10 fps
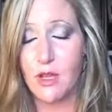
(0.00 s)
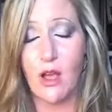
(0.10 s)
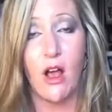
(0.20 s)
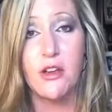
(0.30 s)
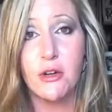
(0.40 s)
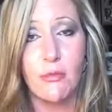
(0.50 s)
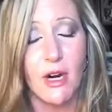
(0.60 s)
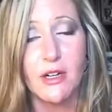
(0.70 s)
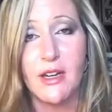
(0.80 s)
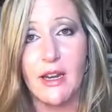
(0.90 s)
all your
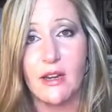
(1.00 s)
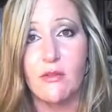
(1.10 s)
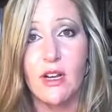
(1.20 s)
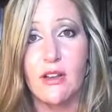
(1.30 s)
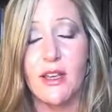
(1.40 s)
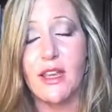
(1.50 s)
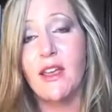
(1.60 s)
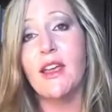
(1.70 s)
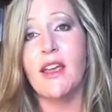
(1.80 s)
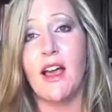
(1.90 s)
marketing, really,
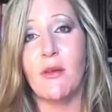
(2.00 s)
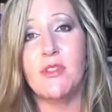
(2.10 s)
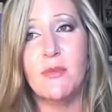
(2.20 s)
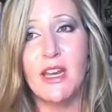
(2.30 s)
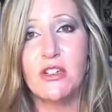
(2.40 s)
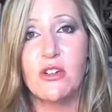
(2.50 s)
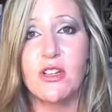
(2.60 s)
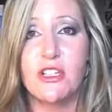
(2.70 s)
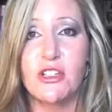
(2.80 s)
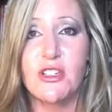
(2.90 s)
to make sure
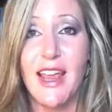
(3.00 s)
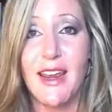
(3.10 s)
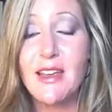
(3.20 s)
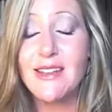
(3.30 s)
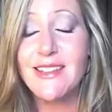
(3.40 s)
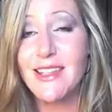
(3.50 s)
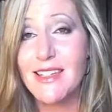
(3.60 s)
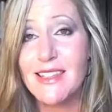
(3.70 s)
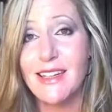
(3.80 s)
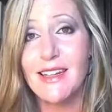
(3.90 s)
that you're staying
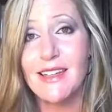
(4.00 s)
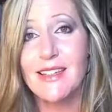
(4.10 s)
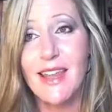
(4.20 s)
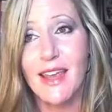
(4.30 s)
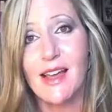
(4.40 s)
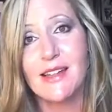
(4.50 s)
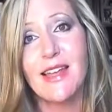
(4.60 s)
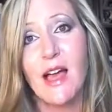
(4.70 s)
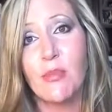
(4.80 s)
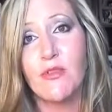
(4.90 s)
consistent and staying on
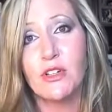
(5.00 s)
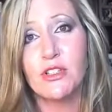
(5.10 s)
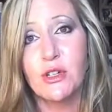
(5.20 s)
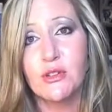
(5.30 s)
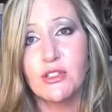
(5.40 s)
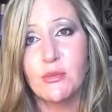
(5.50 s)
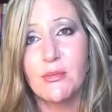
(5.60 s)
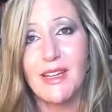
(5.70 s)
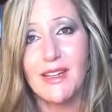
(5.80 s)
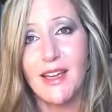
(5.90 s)
top of your social
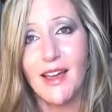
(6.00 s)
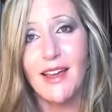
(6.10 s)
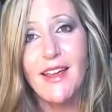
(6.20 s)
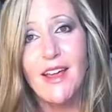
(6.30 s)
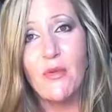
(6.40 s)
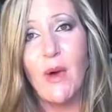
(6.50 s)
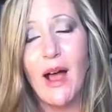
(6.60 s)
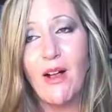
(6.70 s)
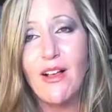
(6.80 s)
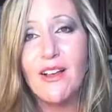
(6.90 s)
media
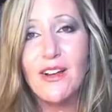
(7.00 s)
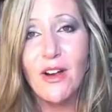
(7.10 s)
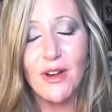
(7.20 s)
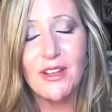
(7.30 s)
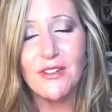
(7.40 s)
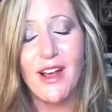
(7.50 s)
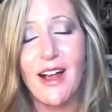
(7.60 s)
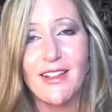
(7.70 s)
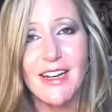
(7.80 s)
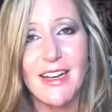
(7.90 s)
while going through the
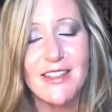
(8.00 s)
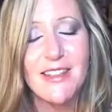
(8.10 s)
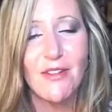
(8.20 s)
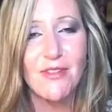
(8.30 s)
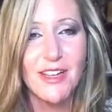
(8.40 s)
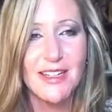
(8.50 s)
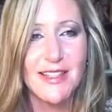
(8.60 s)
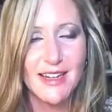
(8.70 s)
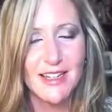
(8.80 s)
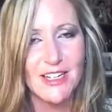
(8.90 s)
holidays. So I'm really
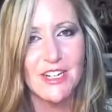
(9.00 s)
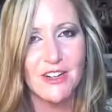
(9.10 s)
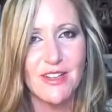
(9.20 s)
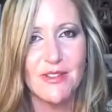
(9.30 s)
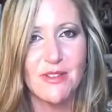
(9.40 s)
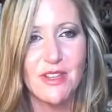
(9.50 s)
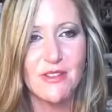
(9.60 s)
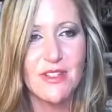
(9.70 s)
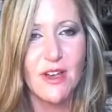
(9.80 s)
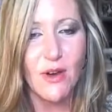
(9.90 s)
excited to share this with you.
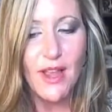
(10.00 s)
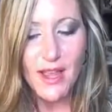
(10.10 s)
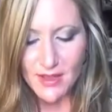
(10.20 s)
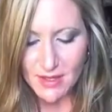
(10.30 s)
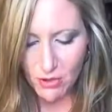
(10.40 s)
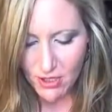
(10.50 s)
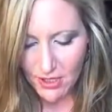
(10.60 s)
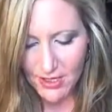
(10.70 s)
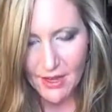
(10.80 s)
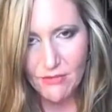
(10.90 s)
So that we're
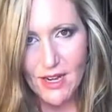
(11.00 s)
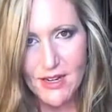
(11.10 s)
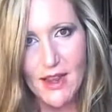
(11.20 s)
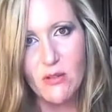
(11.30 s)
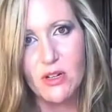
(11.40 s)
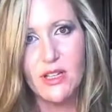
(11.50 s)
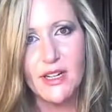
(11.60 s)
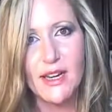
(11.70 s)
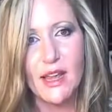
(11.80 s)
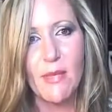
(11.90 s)
looking at right now, we're
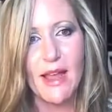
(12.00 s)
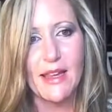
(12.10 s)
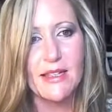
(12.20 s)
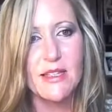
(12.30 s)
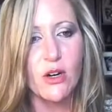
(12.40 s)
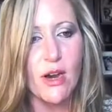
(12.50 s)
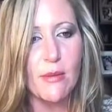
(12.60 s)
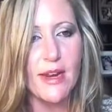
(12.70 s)
looking at my Instagram